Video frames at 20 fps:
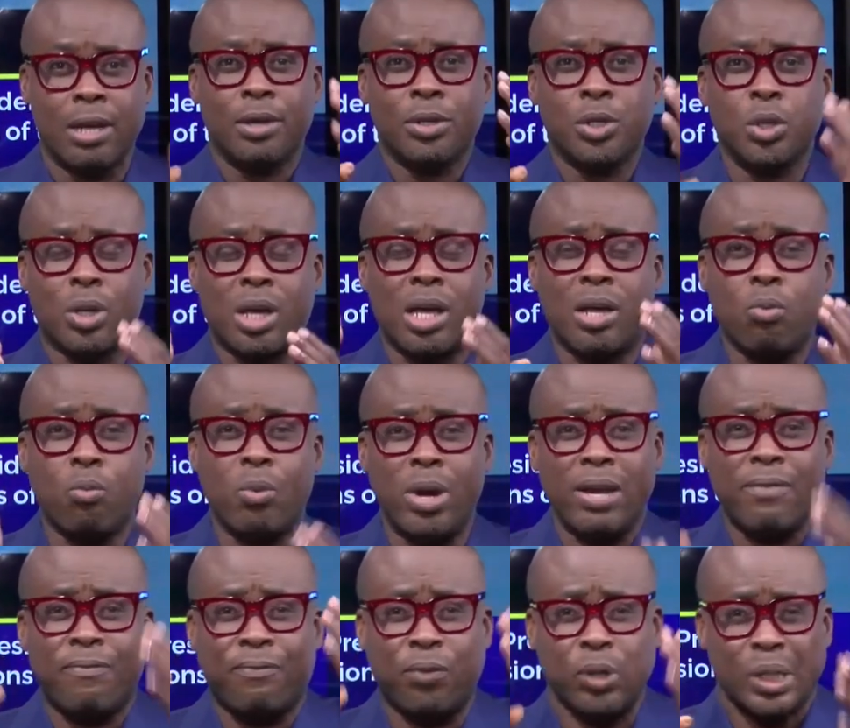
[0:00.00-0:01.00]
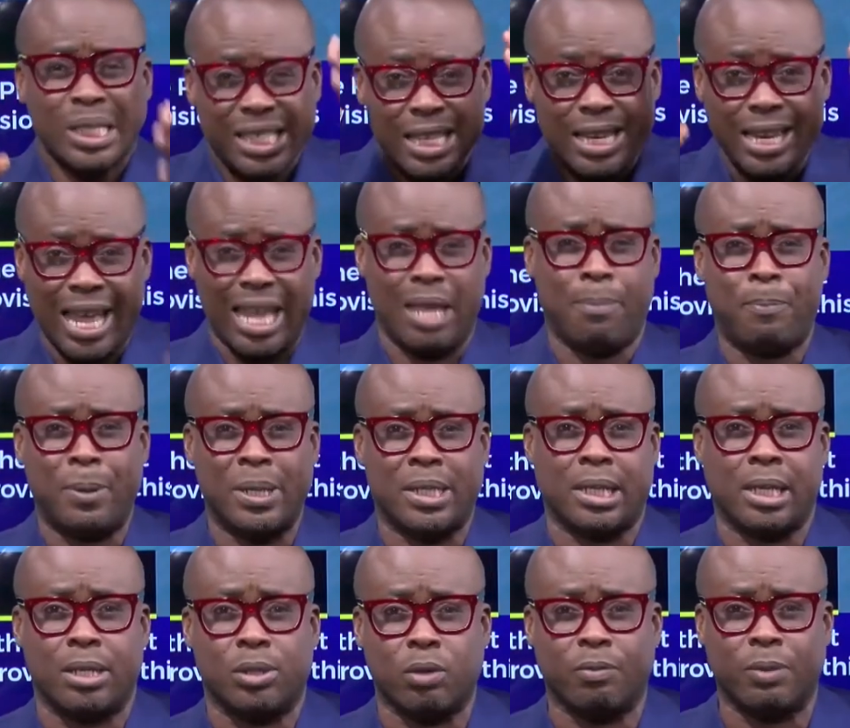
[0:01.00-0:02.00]
you can win
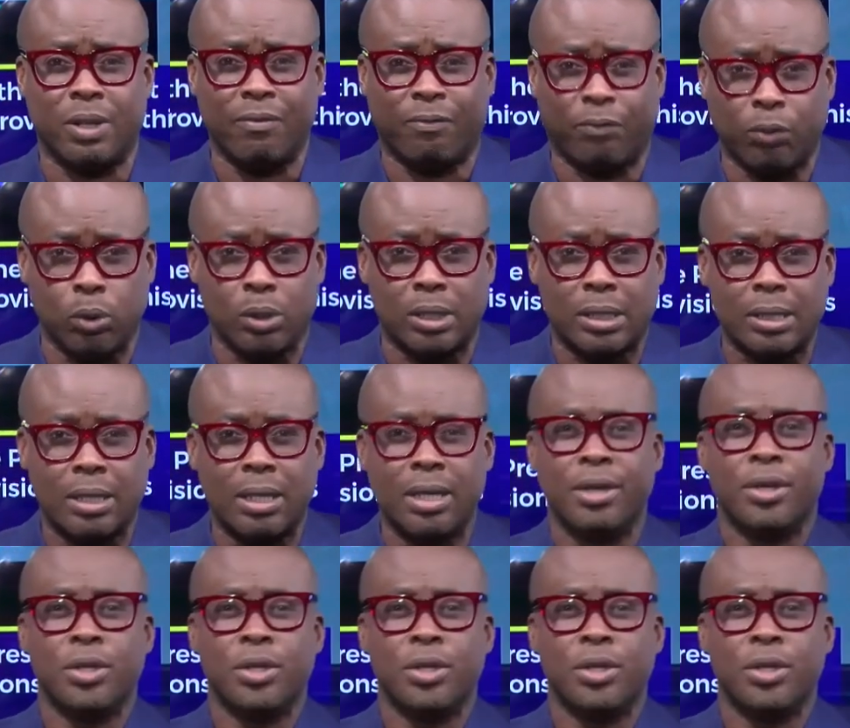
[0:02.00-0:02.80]
49% of the votes.